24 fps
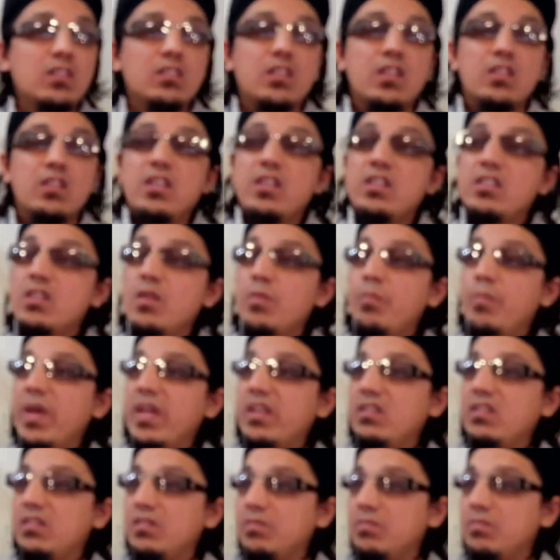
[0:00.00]
That there's a
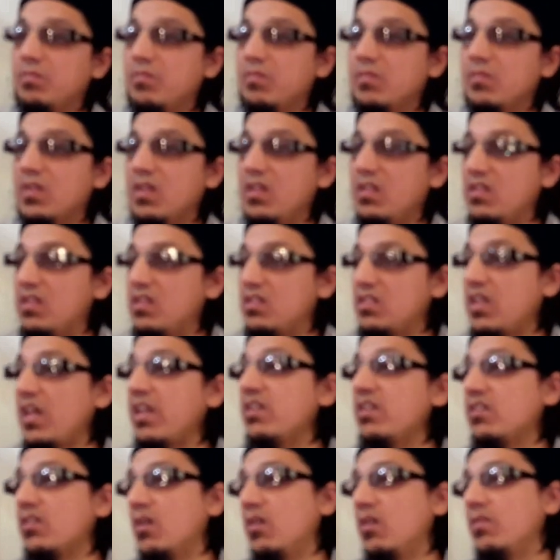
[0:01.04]
bed in the
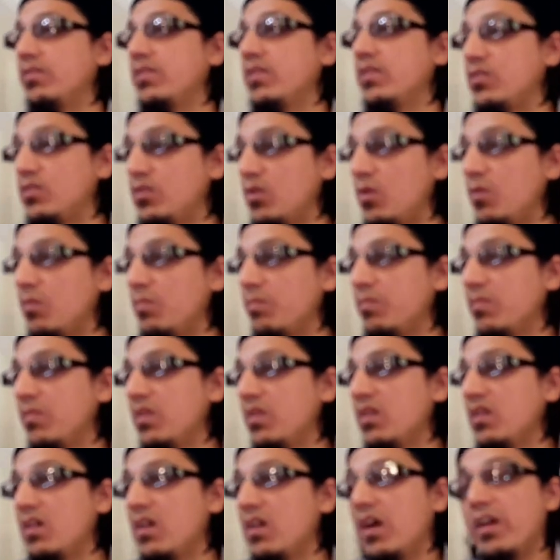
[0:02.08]
center of this
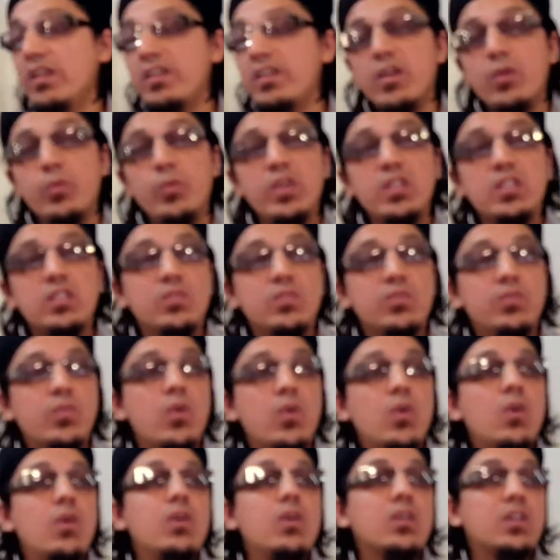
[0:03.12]
dome, under which
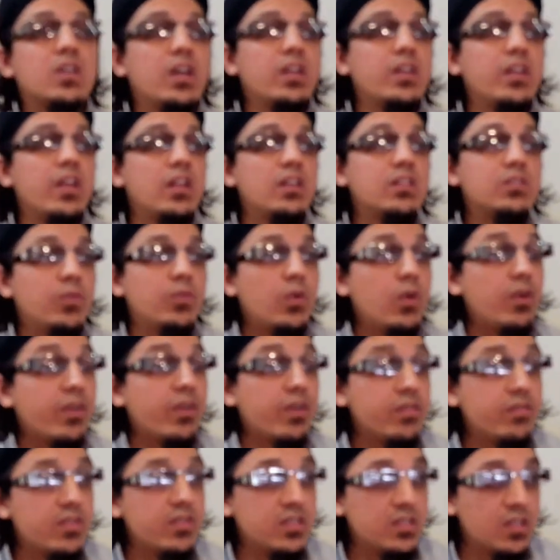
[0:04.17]
four canal, four
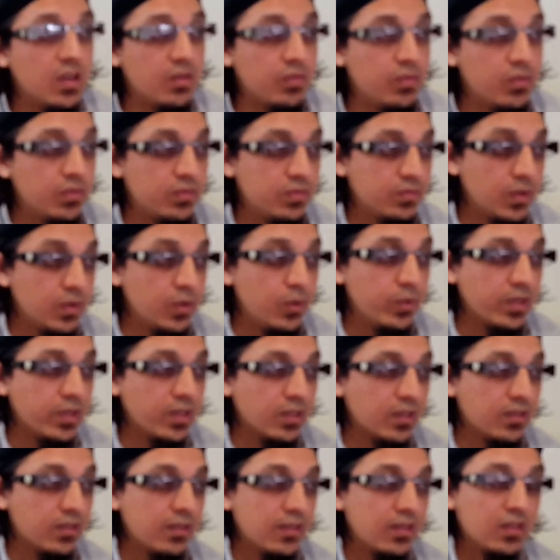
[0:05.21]
rivers are
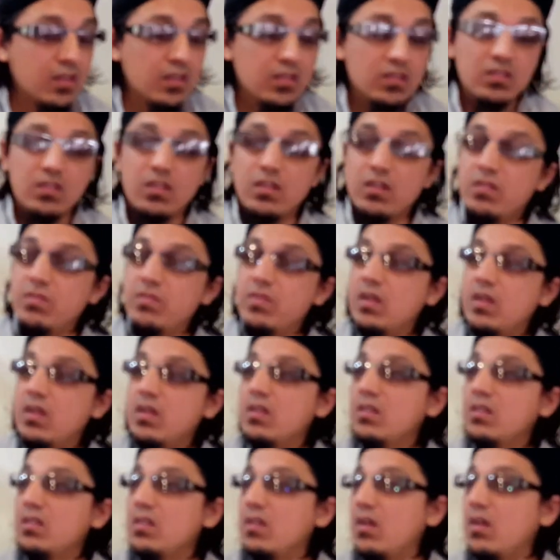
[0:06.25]
flowing. The
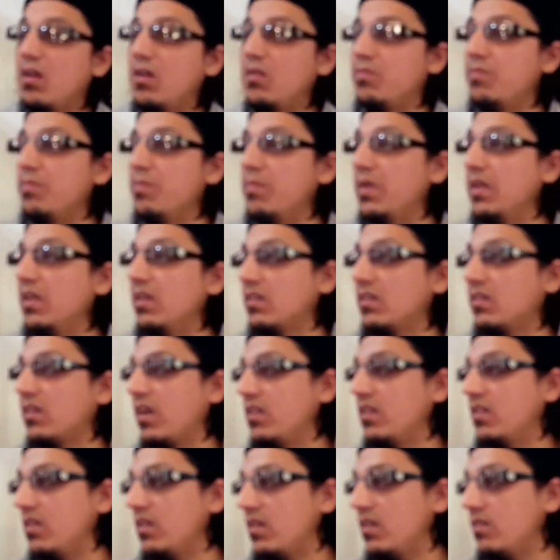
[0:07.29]
river of milk
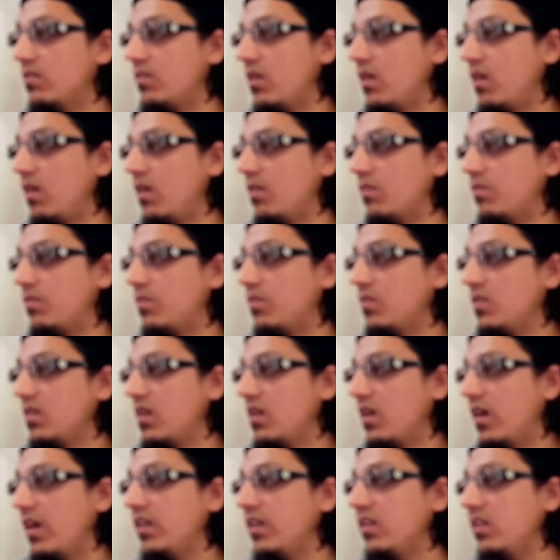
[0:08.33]
and the river of
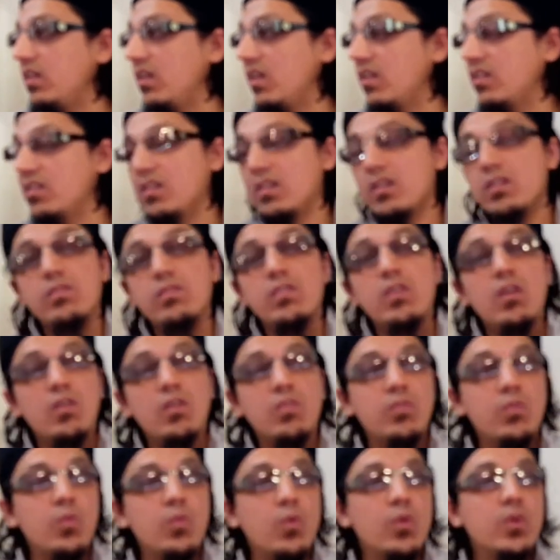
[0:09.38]
honey and the river
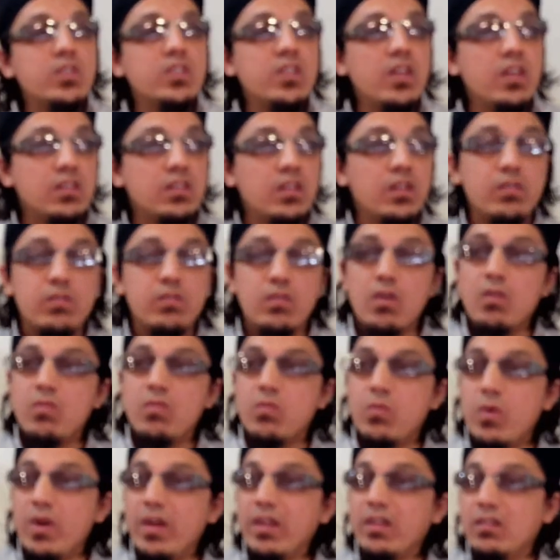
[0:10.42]
of water and the river
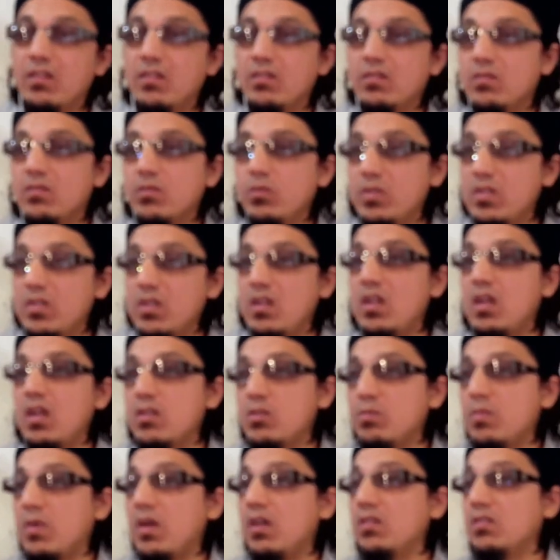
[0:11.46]
of wine, which Allah
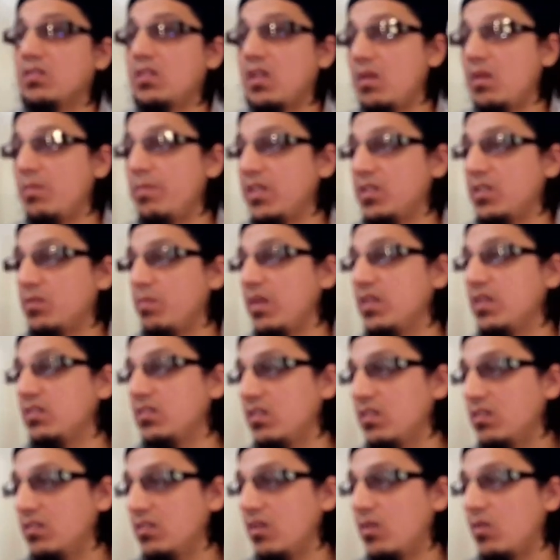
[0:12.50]
subhanahu wa ta'ala makes
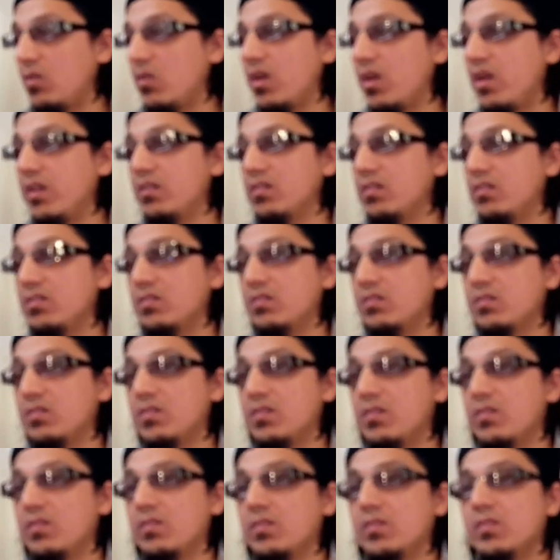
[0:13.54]
mention in the Quran.
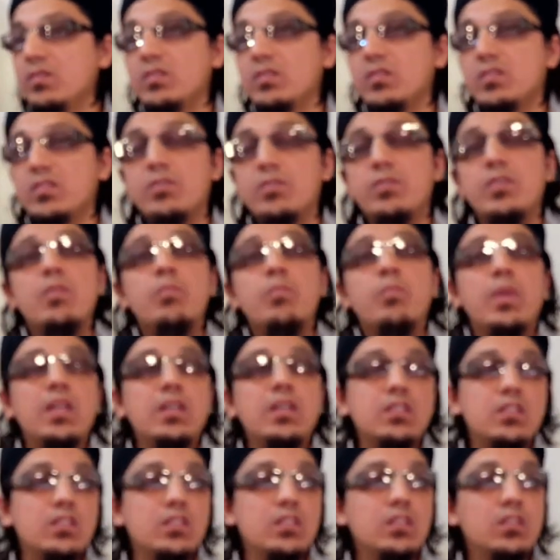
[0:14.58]
Different
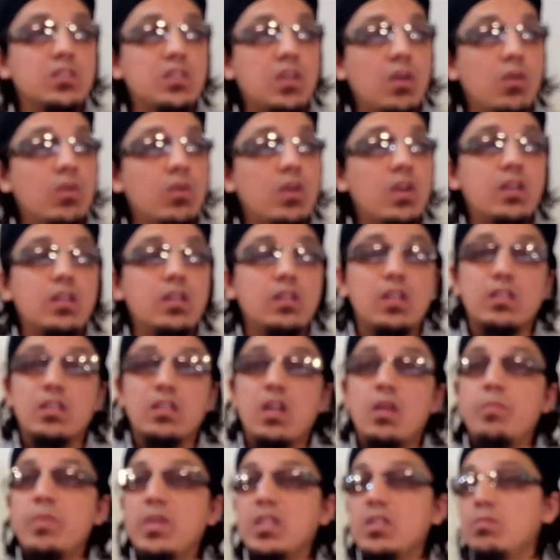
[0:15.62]
places in the Quran Allah
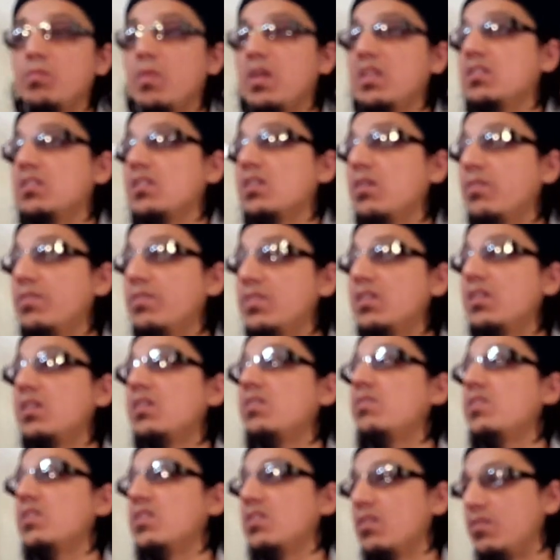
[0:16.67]
ta'ala makes mention of the
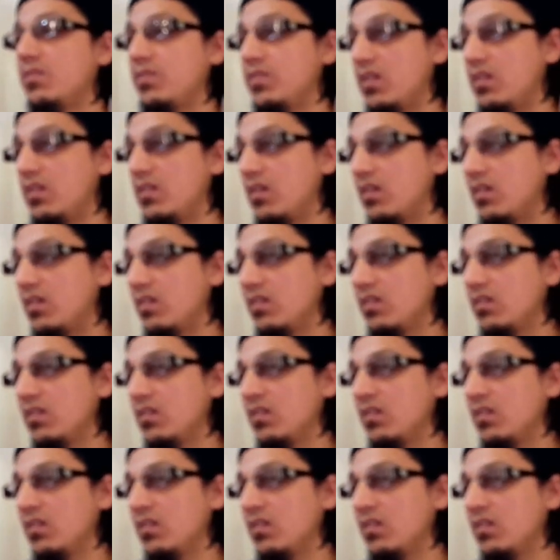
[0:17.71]
rivers of Jannah.